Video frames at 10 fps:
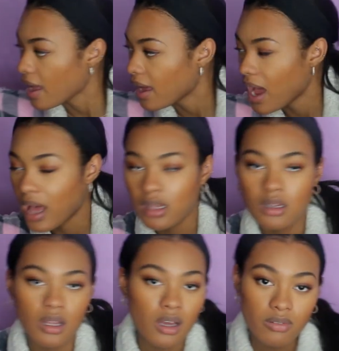And I
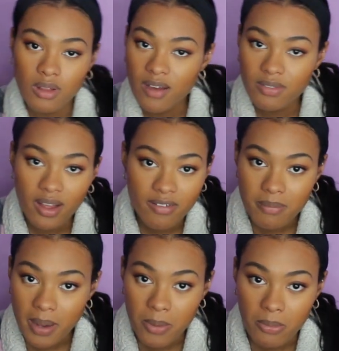love
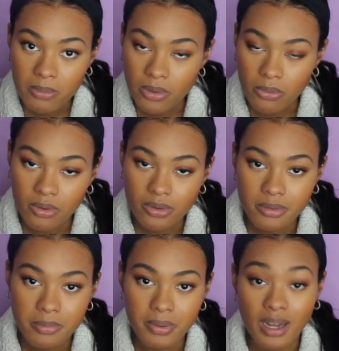my peppermint
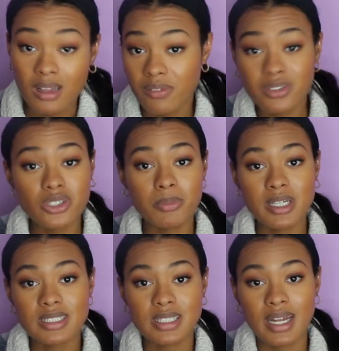oil, but I love it so
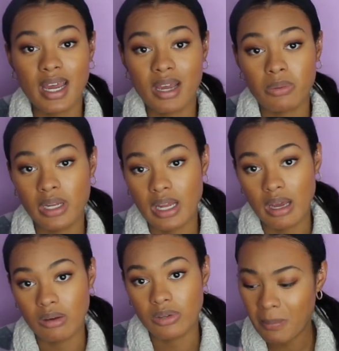much that I ran
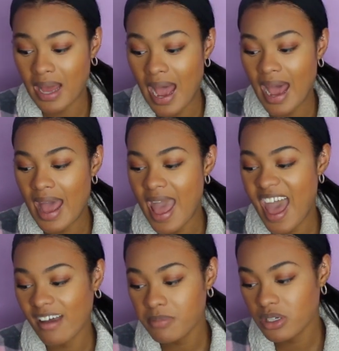out. But I
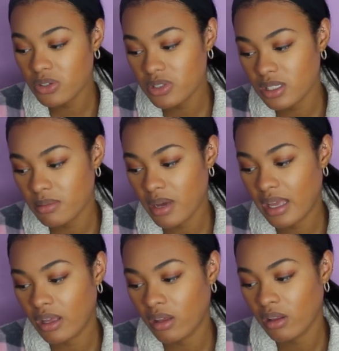have been using the
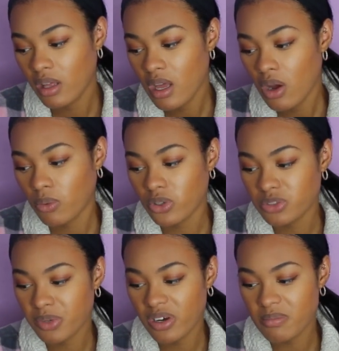Mielle
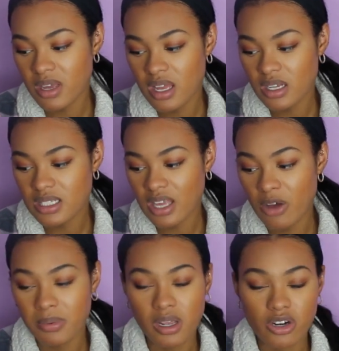Rosemary Mint
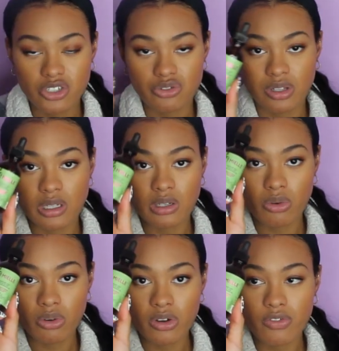Scalp and Hair
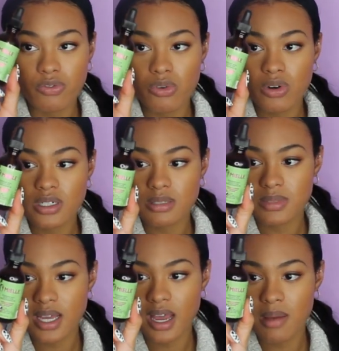Strengthening Oil for
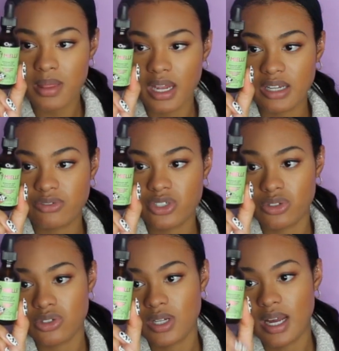some time, and I
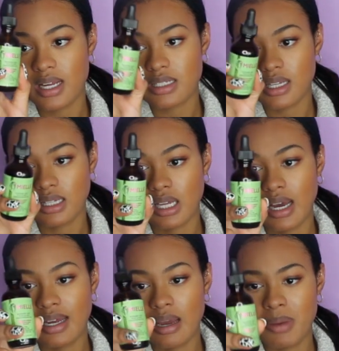showed you guys a
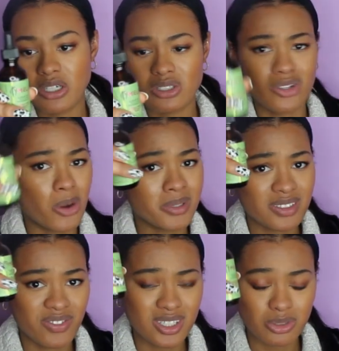lot. I'm actually
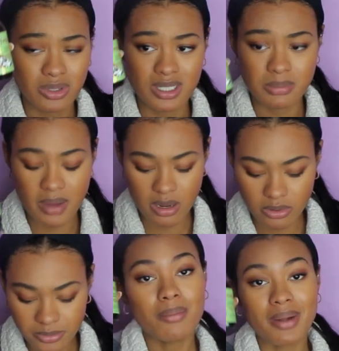almost finished with this
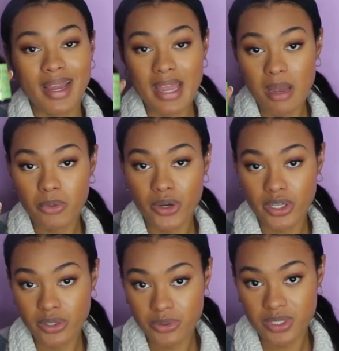bottle, but I am going
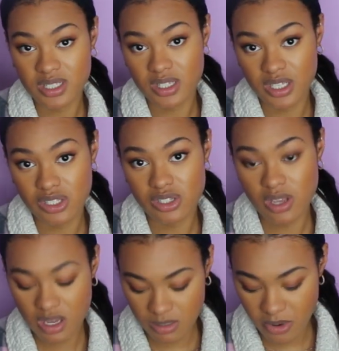to use this as a